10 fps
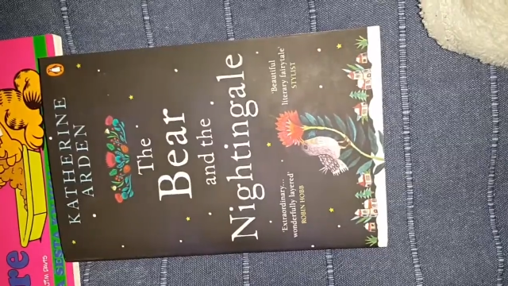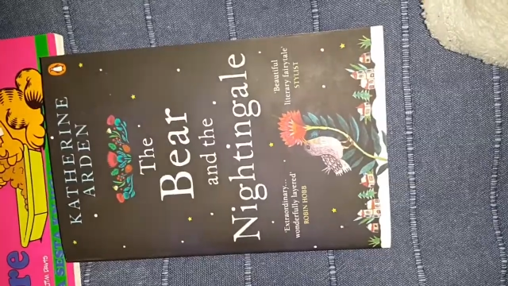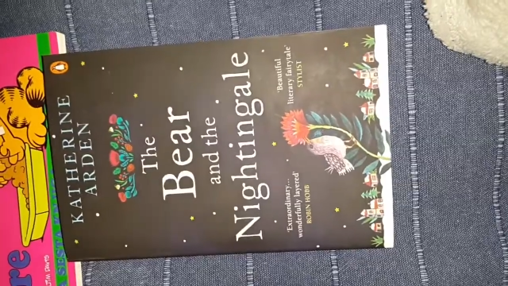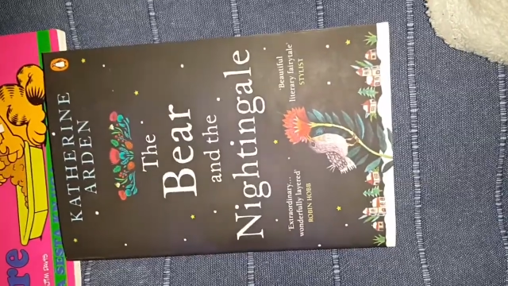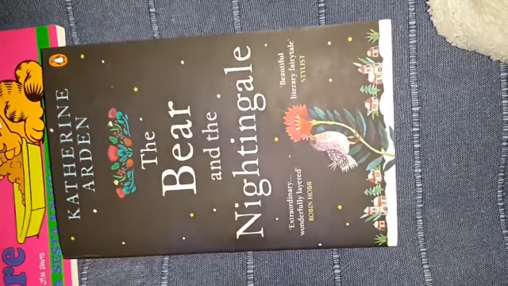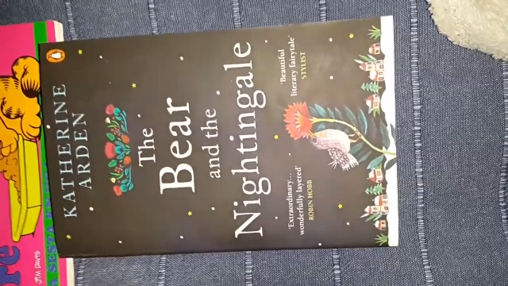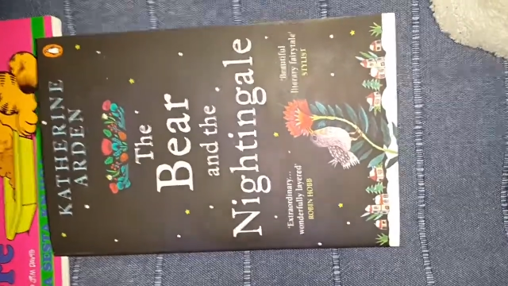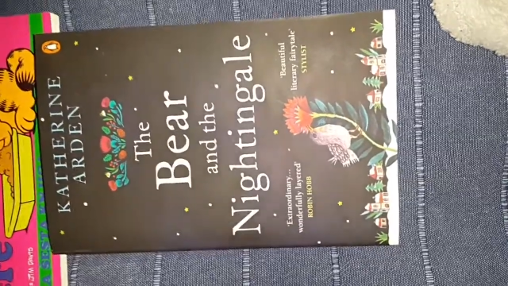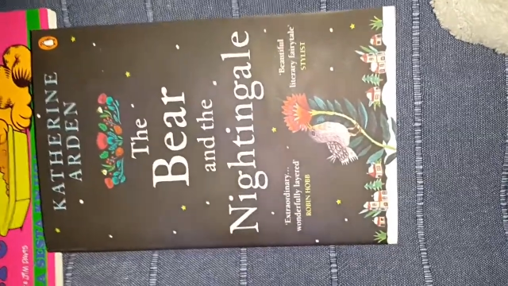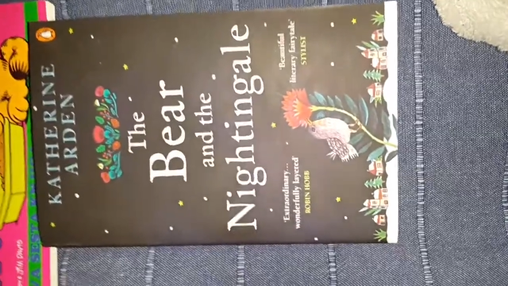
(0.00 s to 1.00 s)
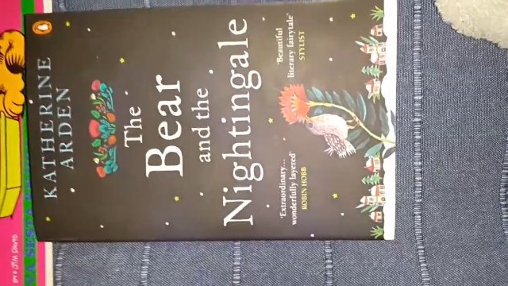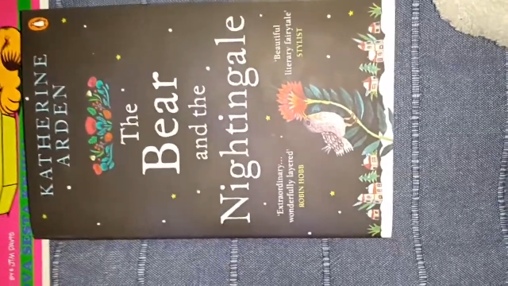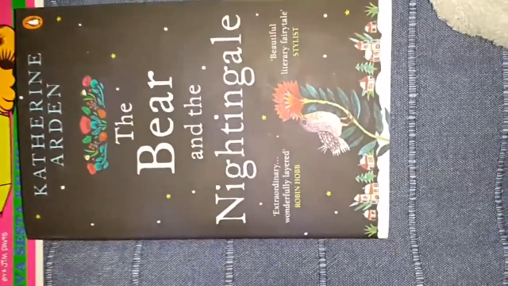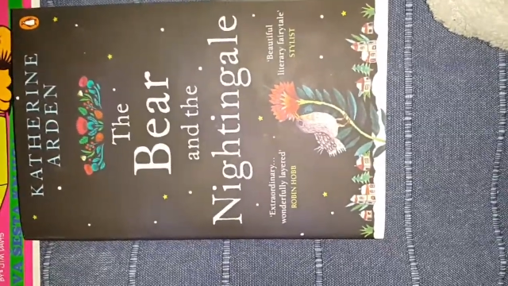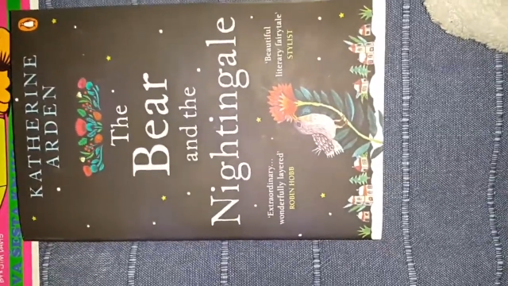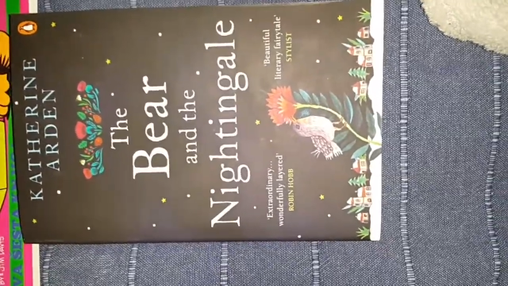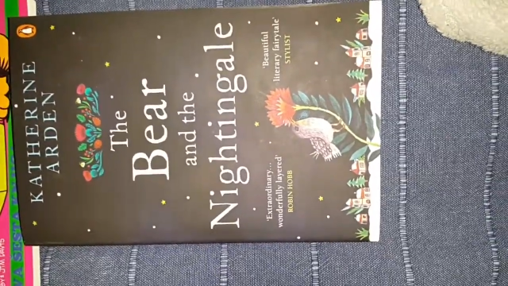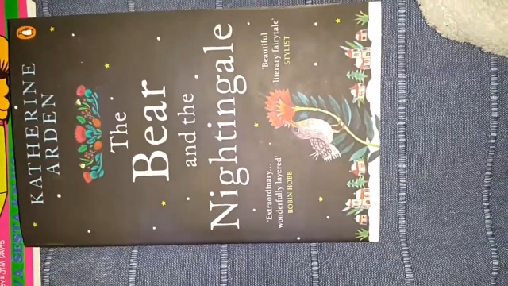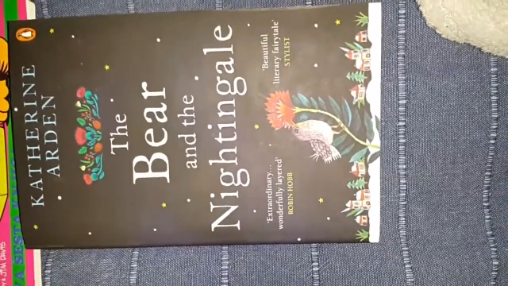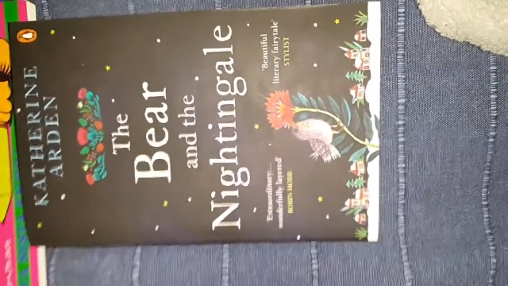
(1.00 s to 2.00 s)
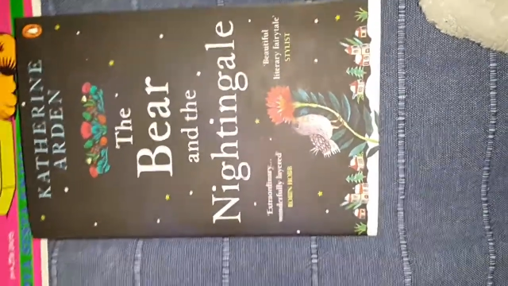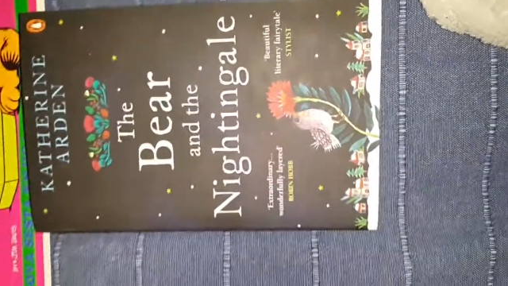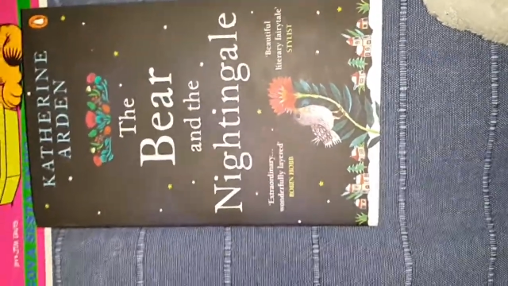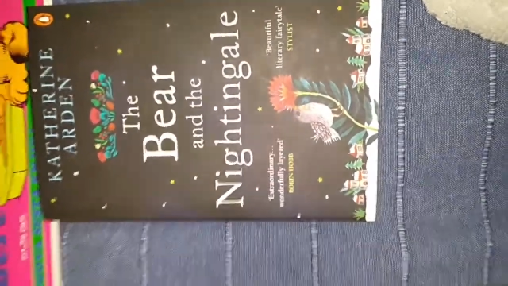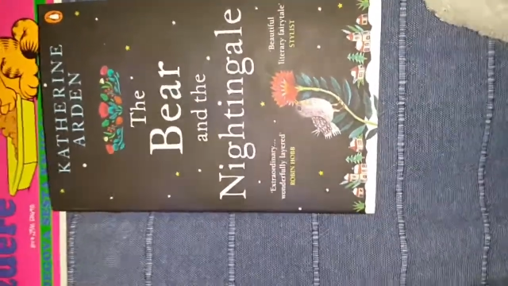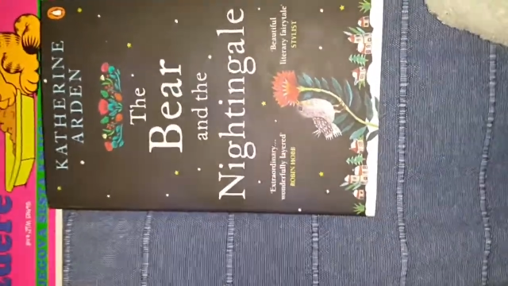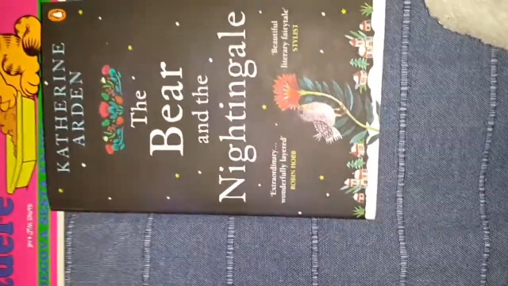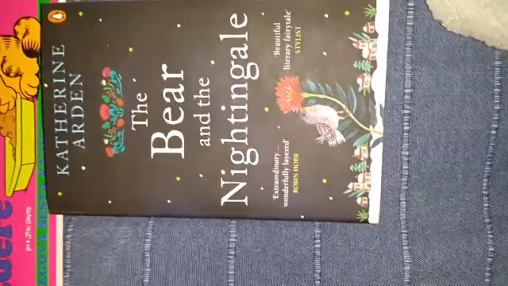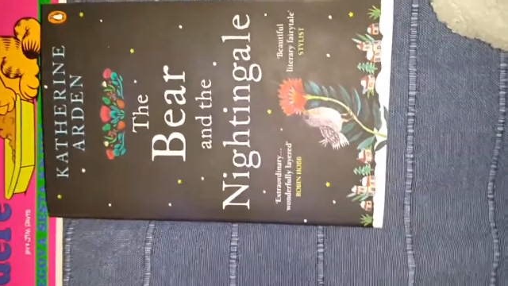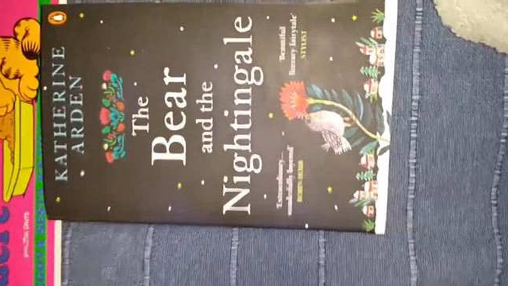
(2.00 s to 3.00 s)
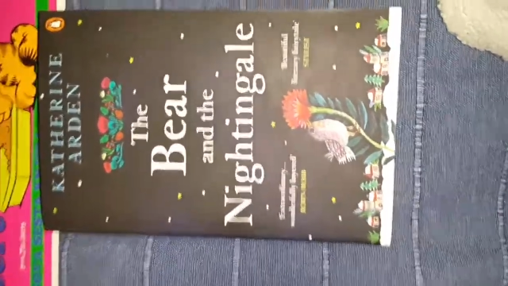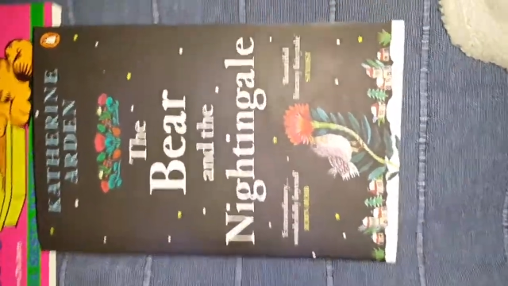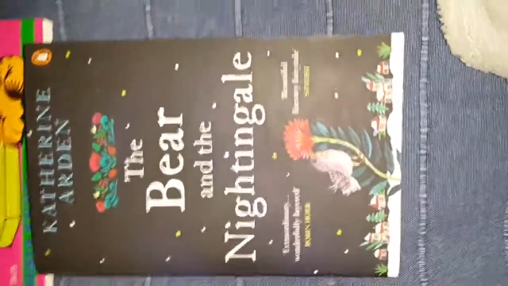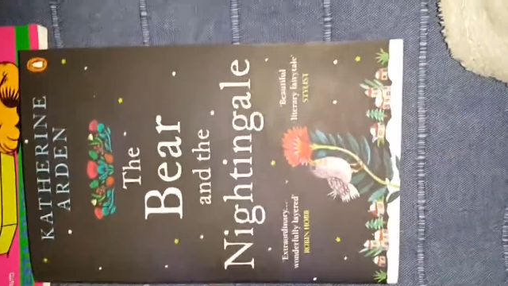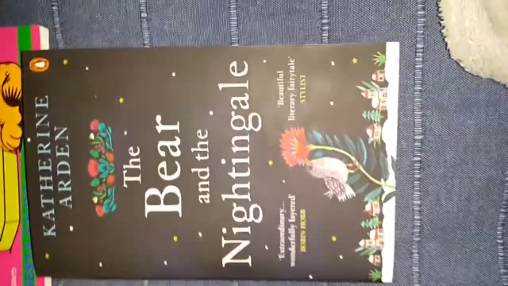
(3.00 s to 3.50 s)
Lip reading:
Nobody's mouth can be seen.